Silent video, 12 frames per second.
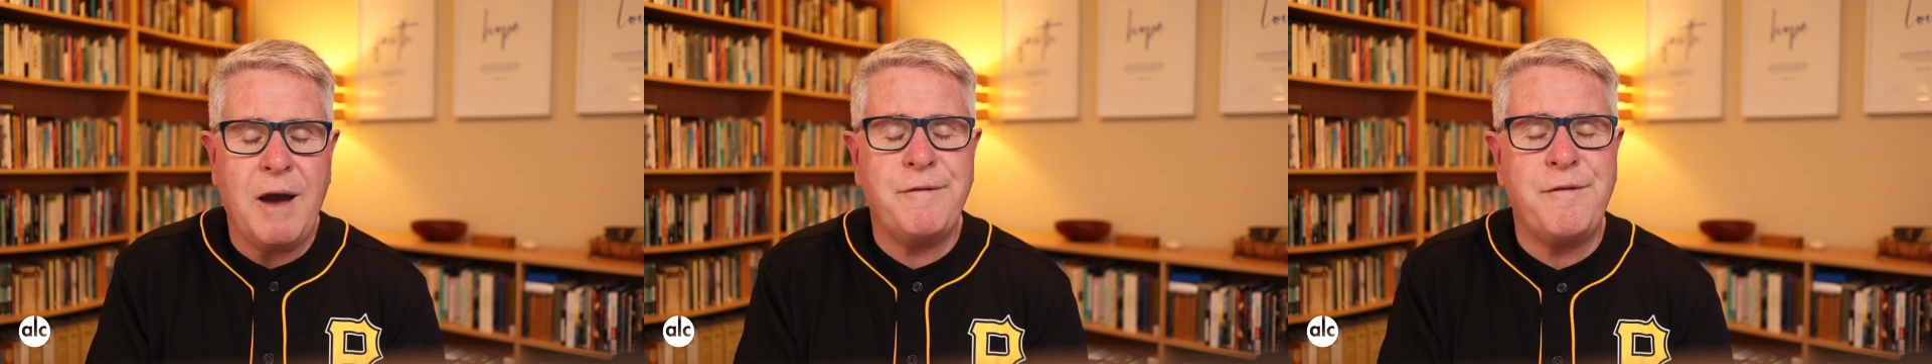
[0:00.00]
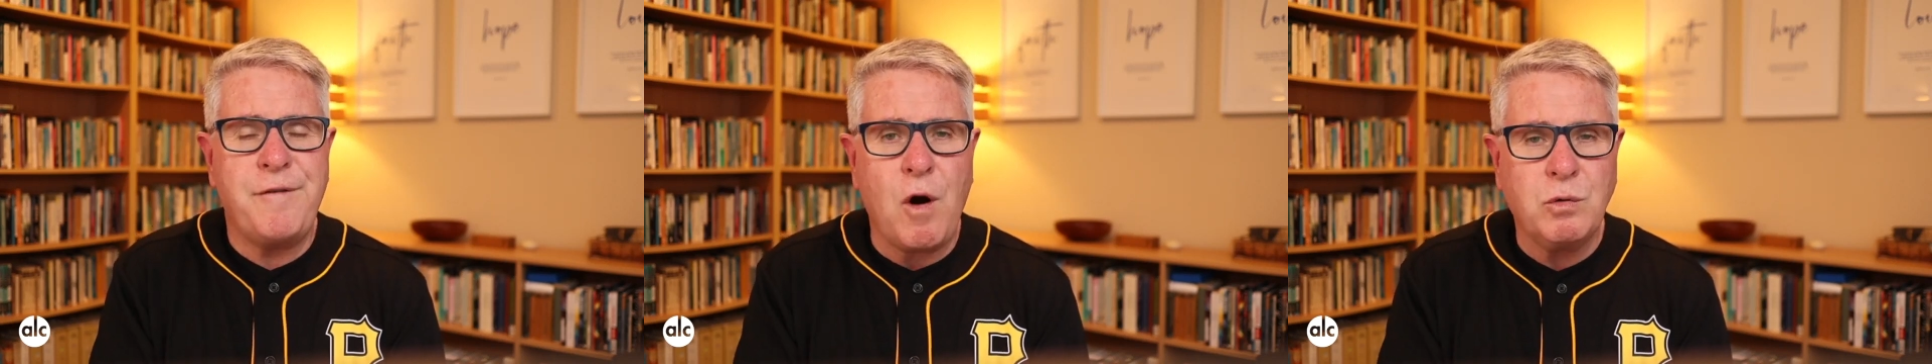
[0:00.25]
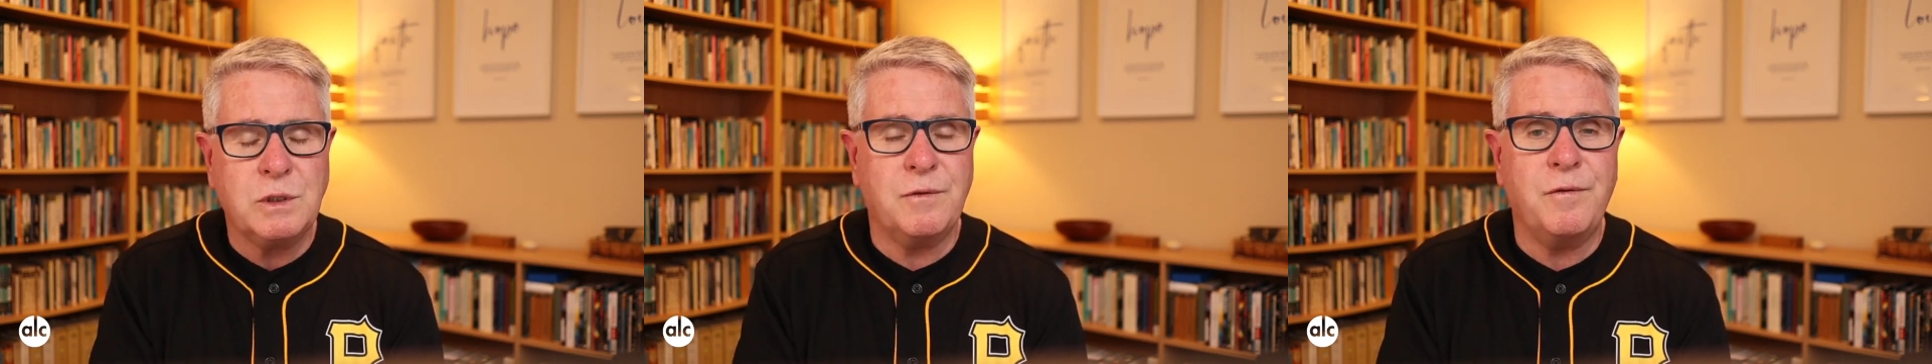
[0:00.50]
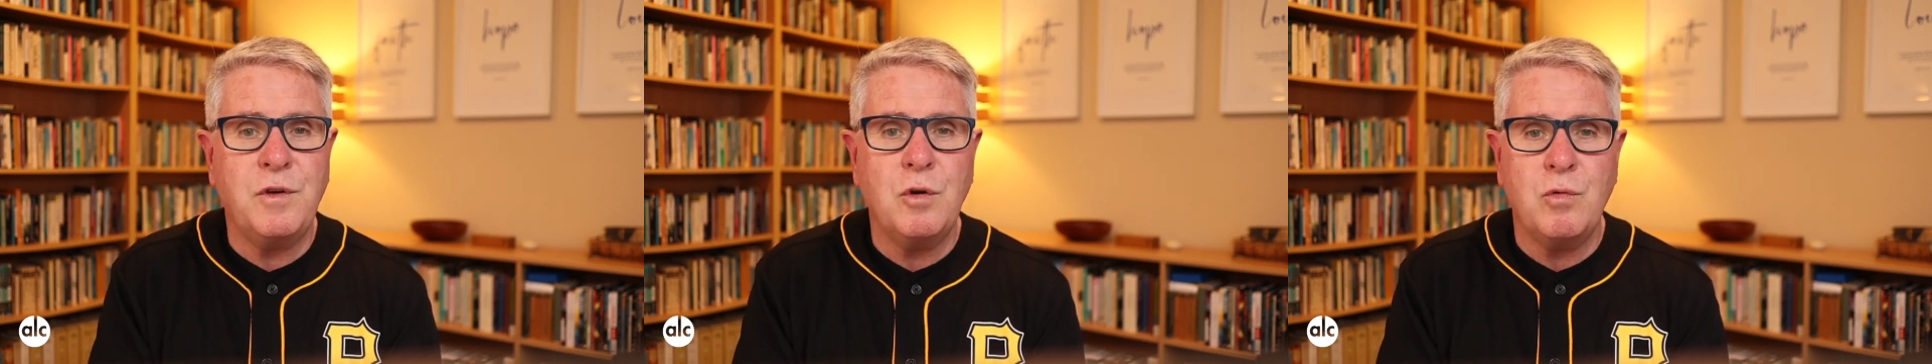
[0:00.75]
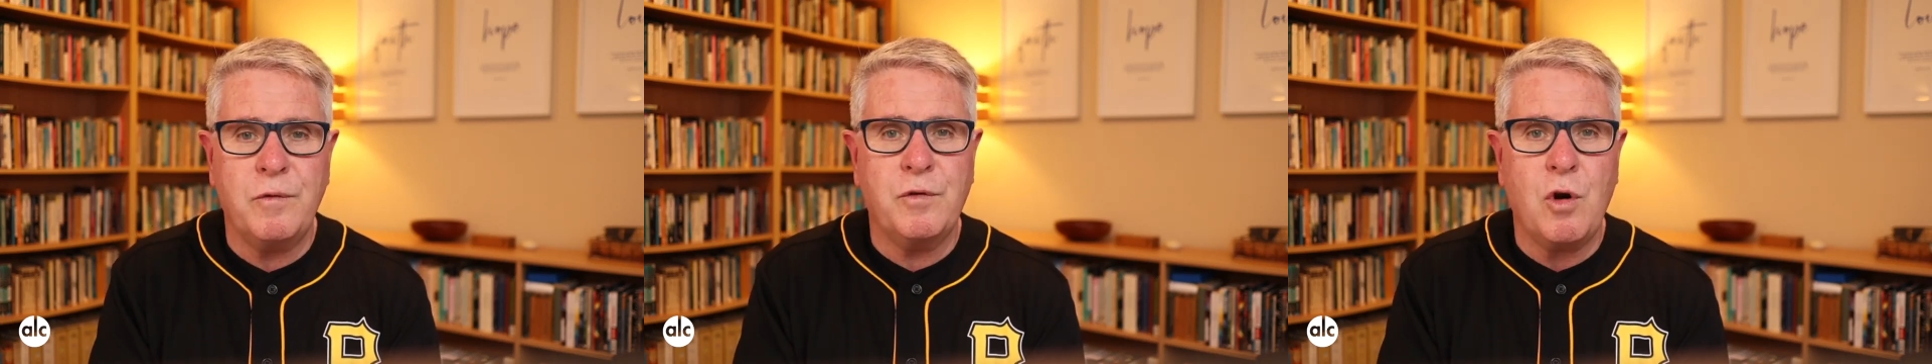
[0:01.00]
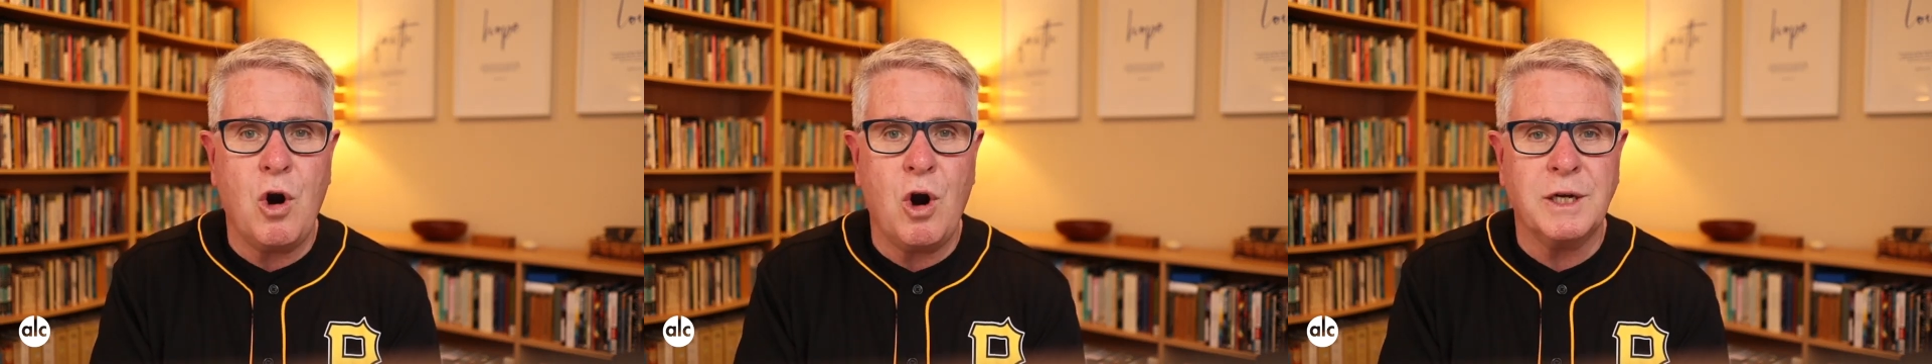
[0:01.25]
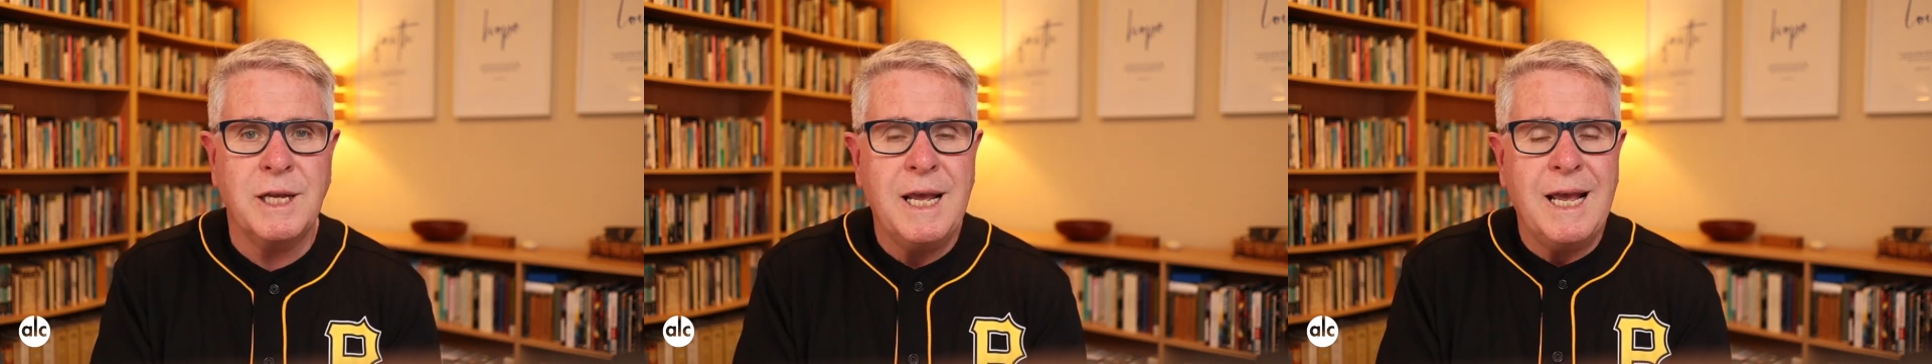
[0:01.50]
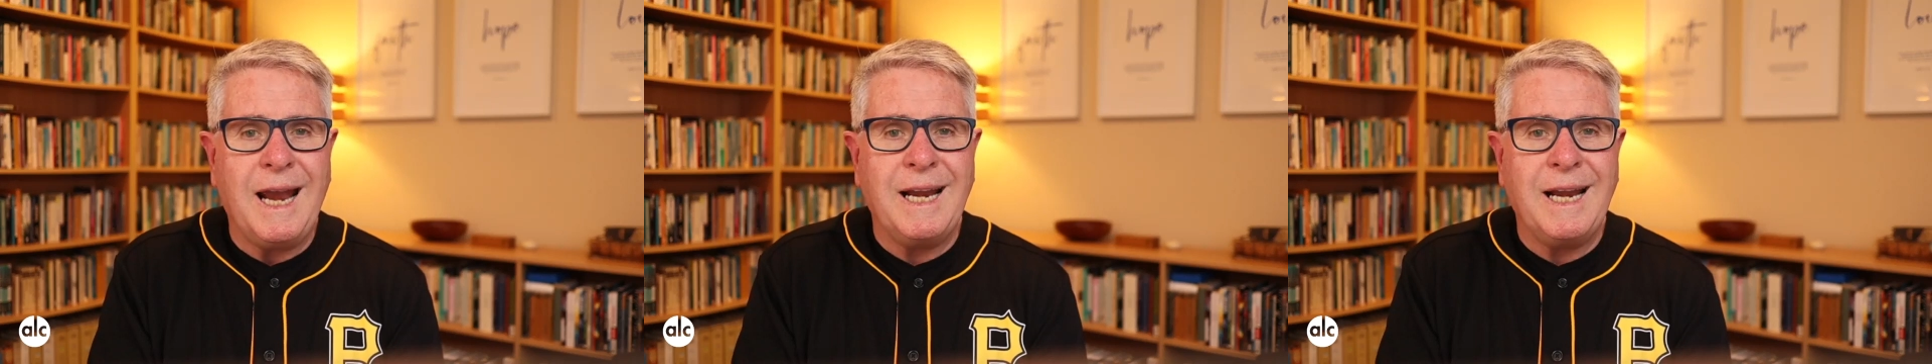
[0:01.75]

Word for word: a false view of God.